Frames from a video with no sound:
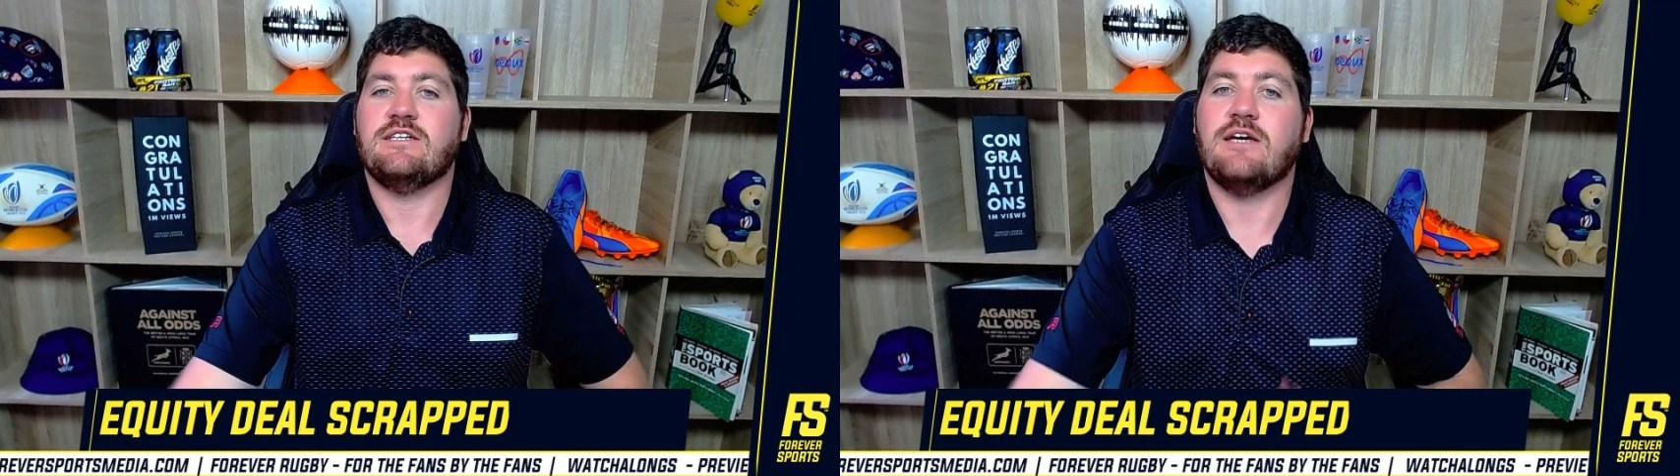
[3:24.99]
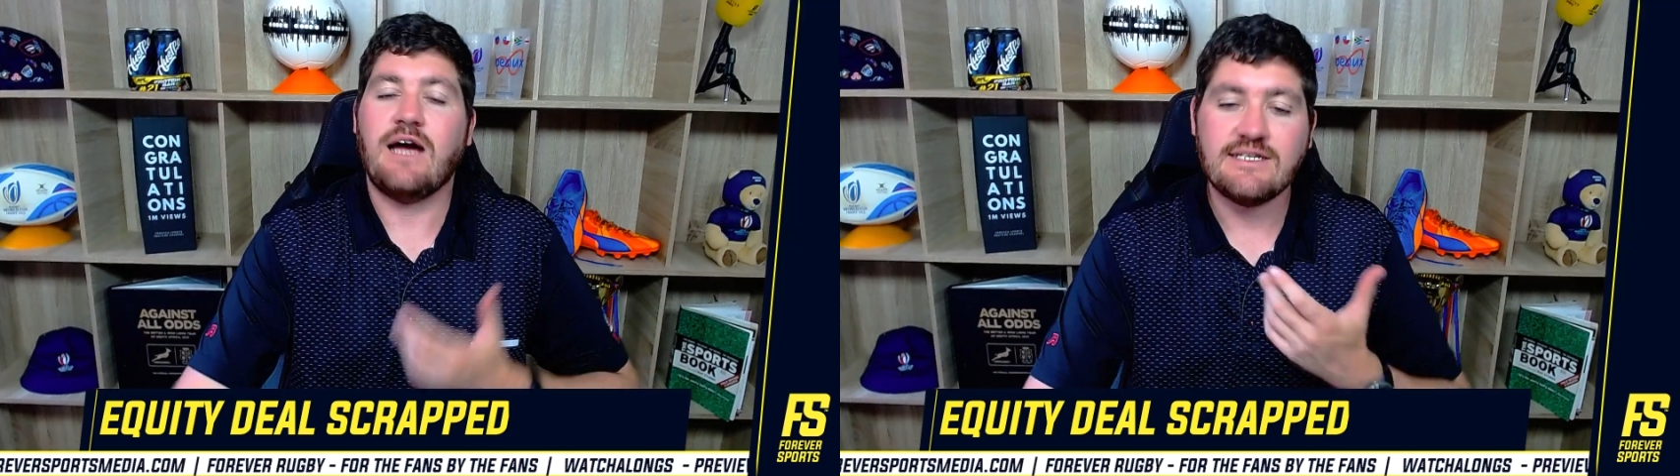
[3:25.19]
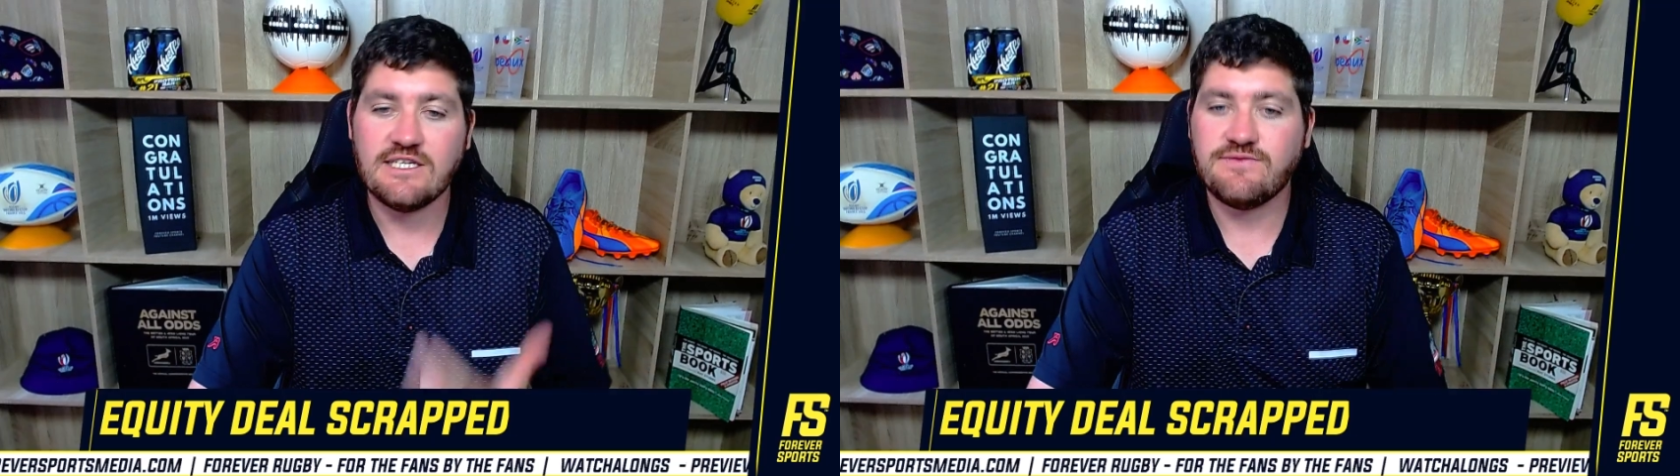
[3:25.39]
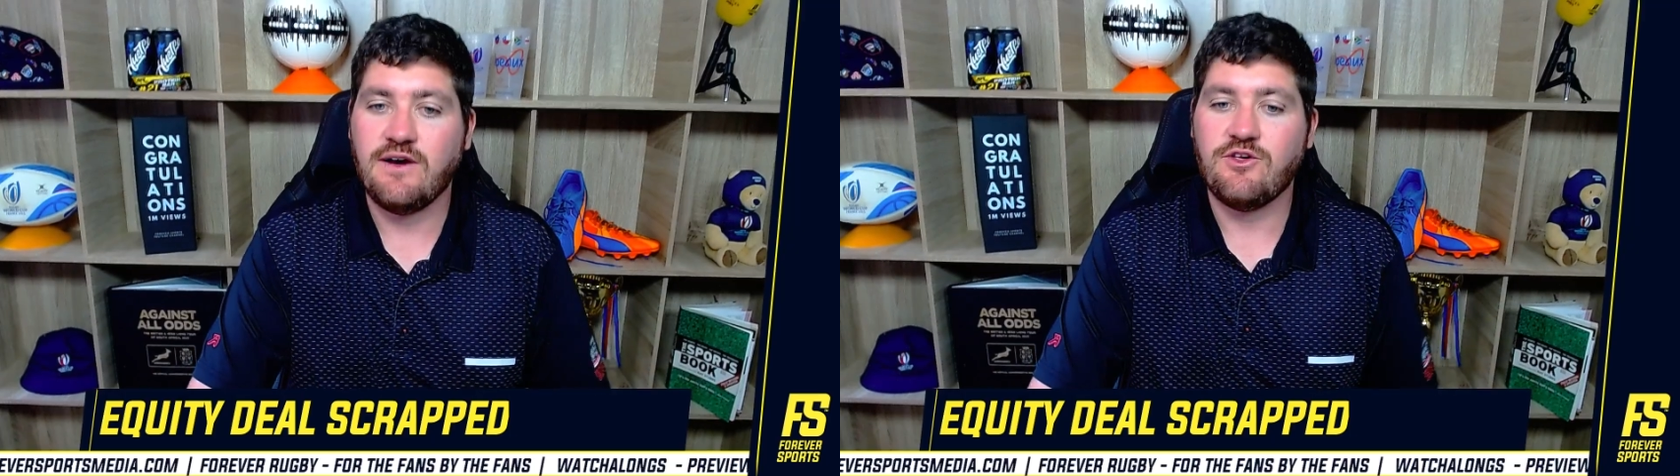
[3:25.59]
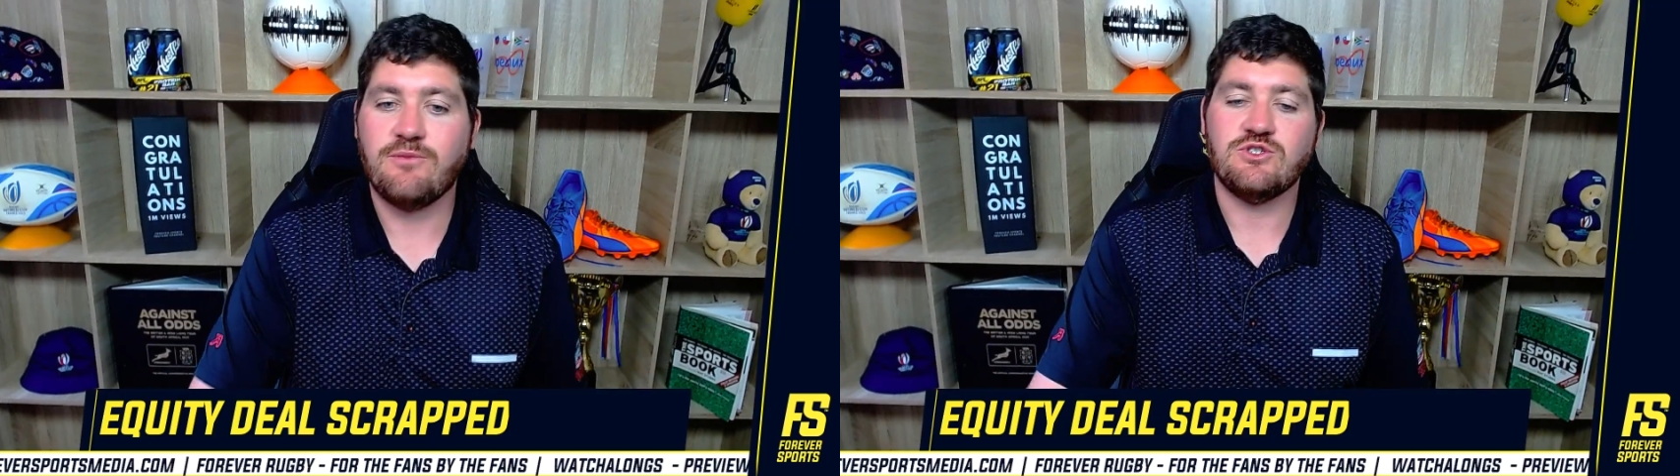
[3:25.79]
identify the
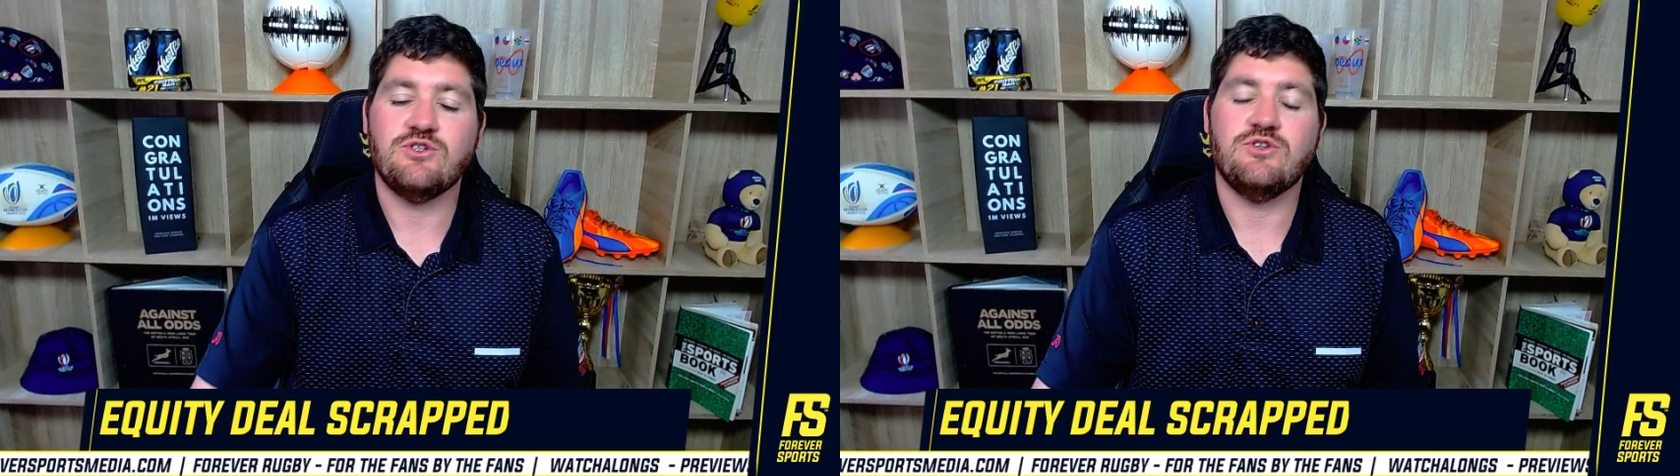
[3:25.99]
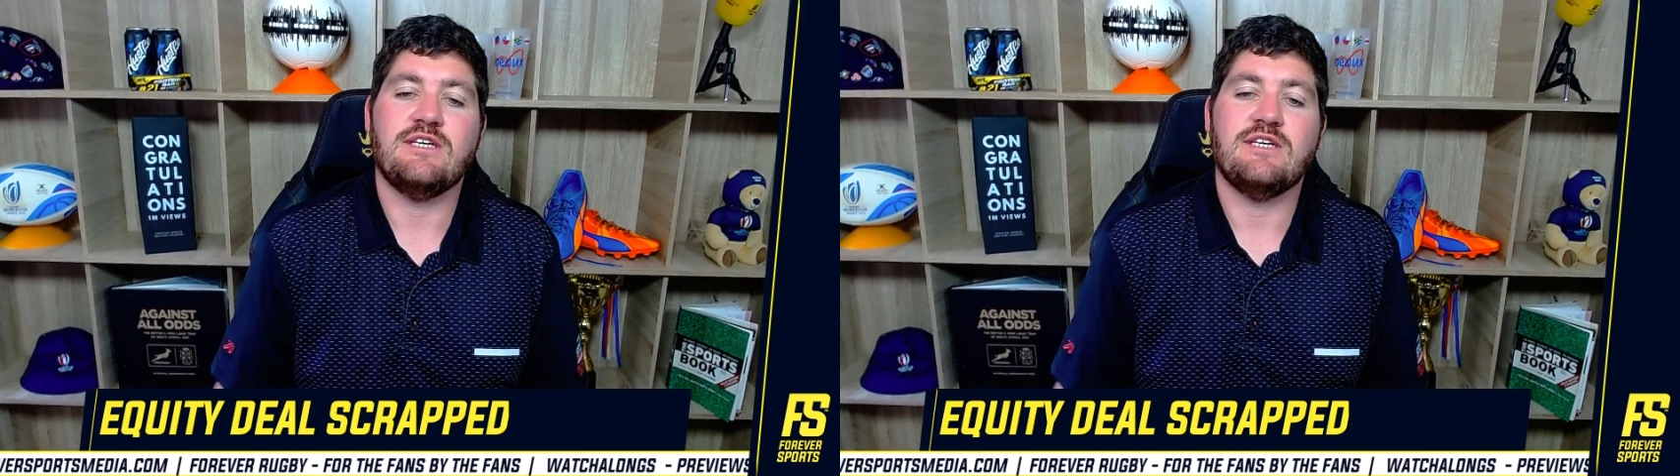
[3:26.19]
opportunities.